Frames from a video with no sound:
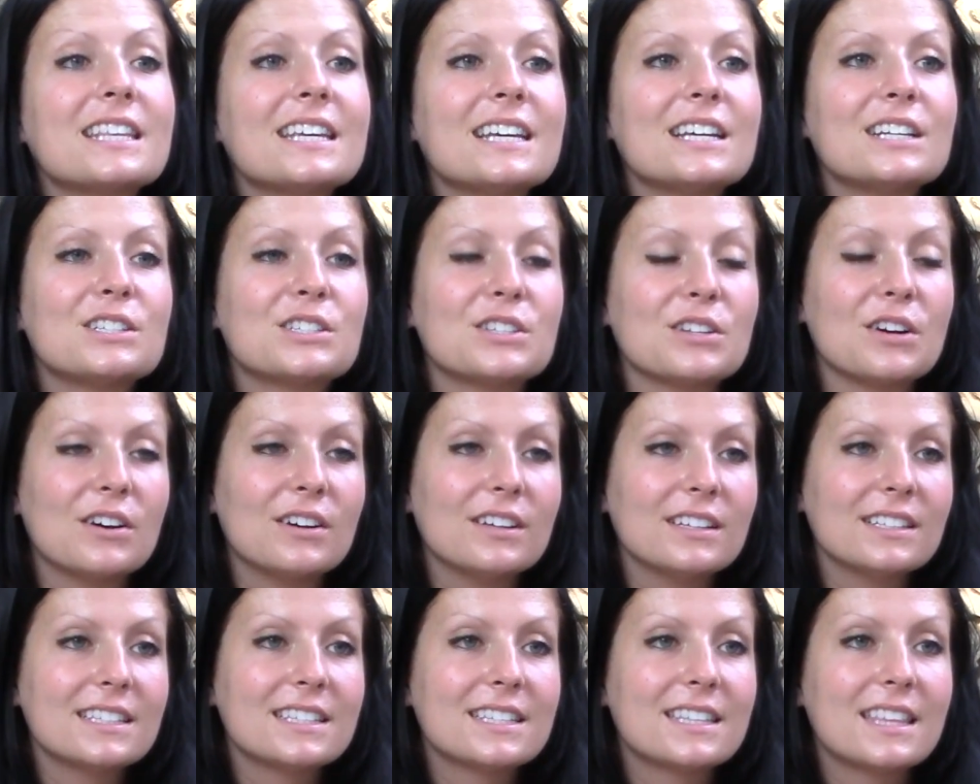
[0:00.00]
the
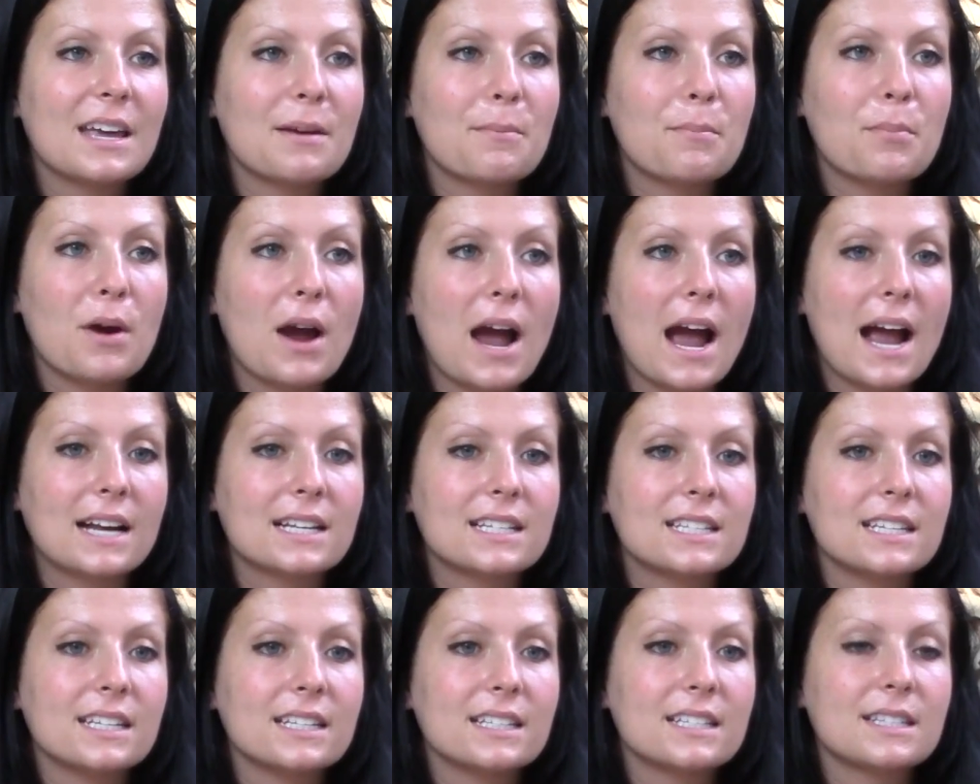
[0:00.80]
adults. They
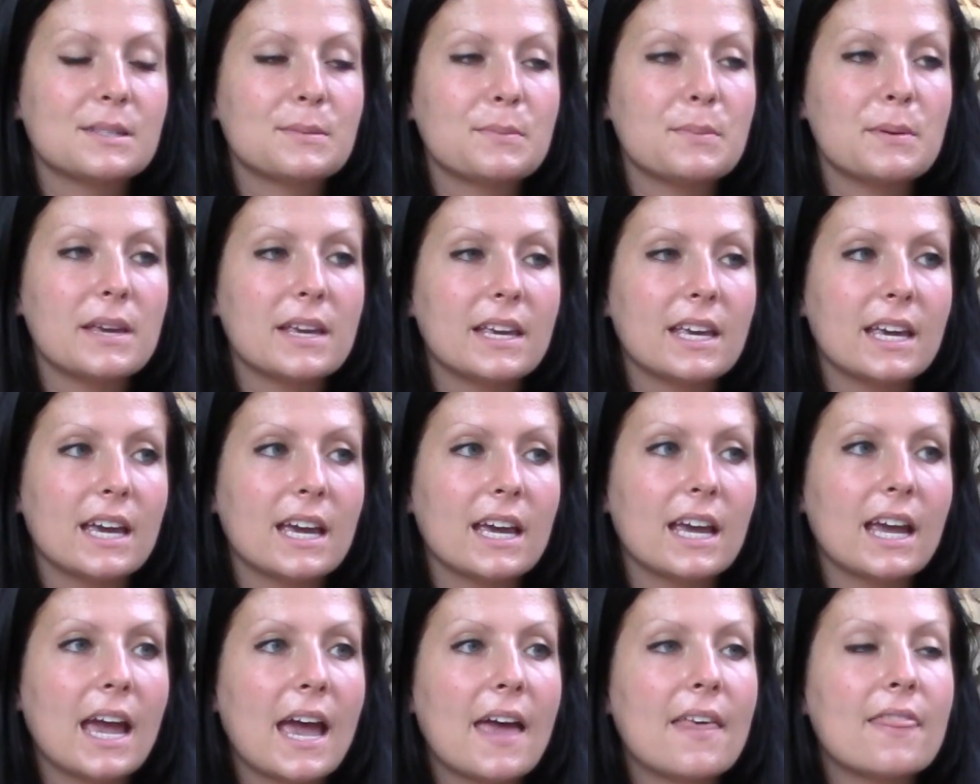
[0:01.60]
practice
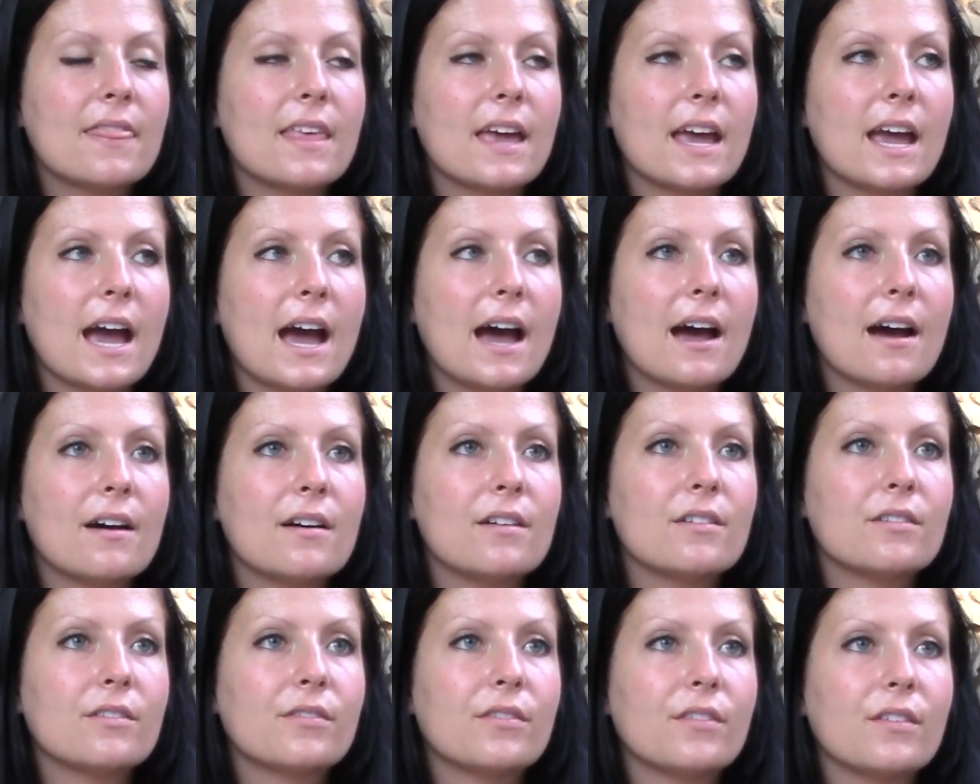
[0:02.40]
speaking and they
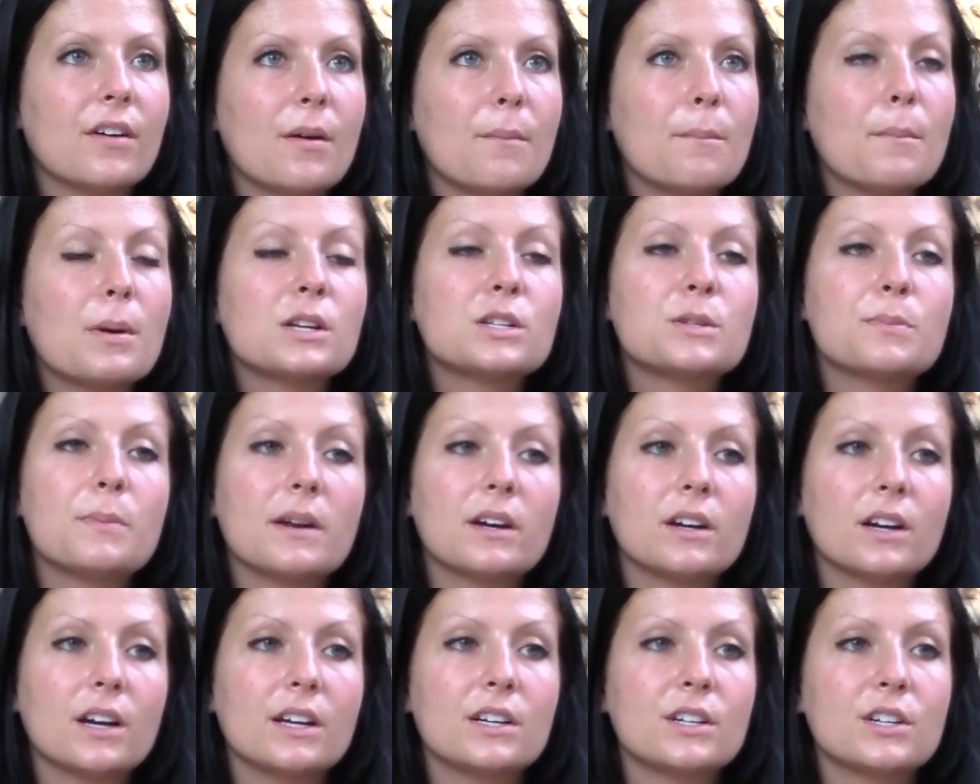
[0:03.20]
have much
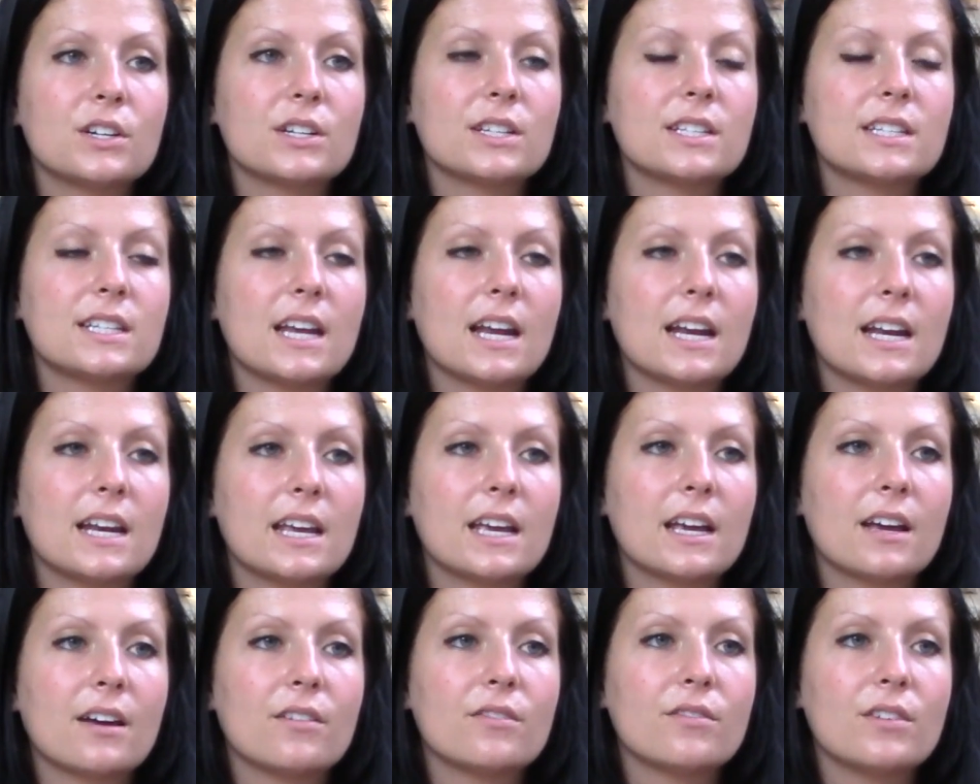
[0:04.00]
better
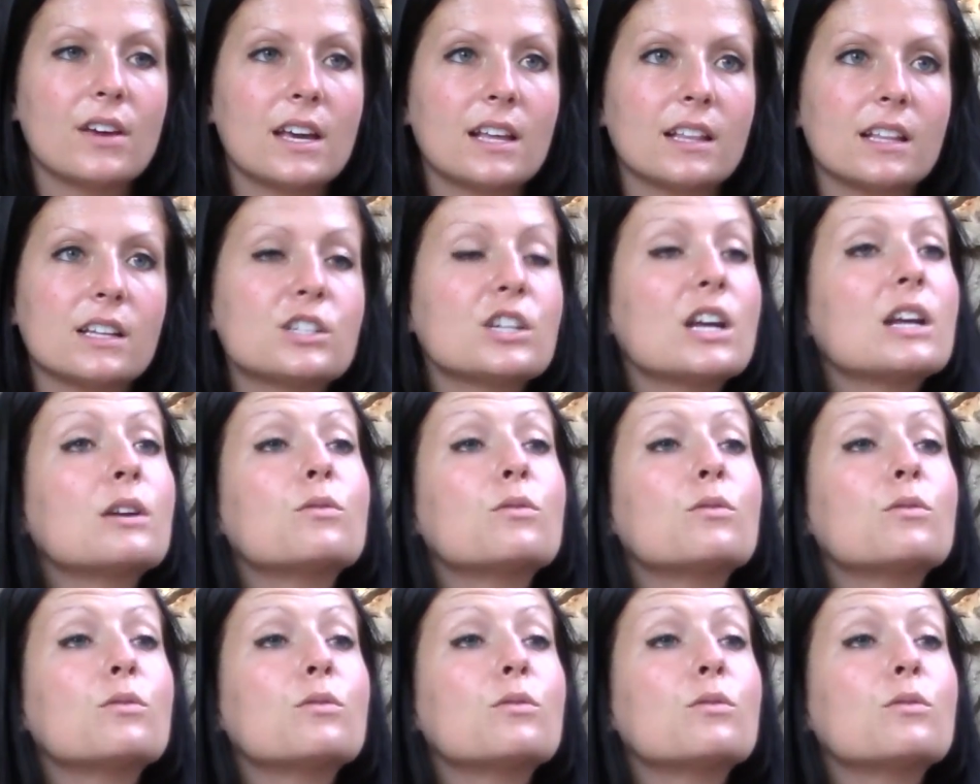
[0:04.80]
understanding of English.